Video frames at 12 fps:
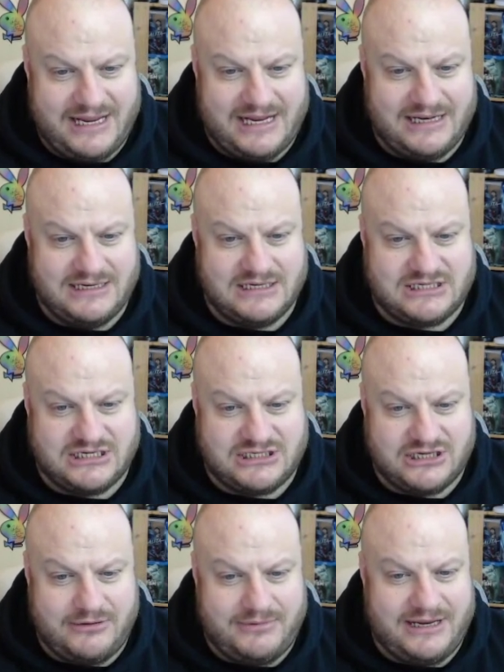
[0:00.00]
in
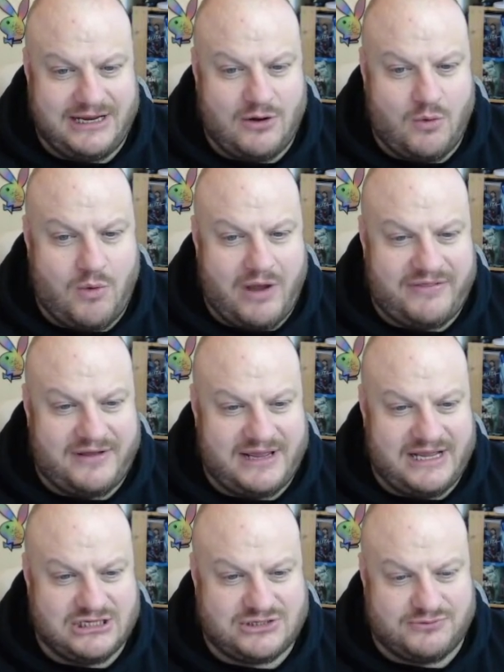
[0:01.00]
determining whether
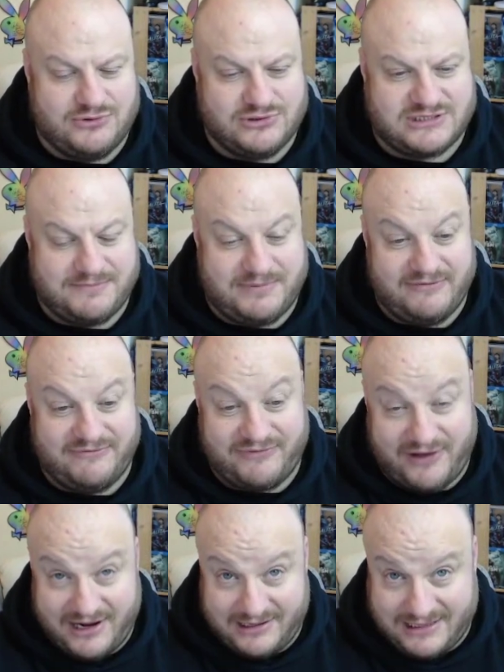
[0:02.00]
its rules have been
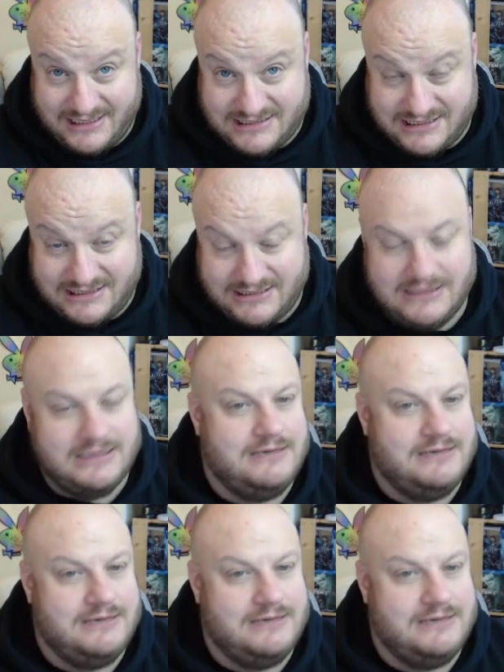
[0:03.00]
violated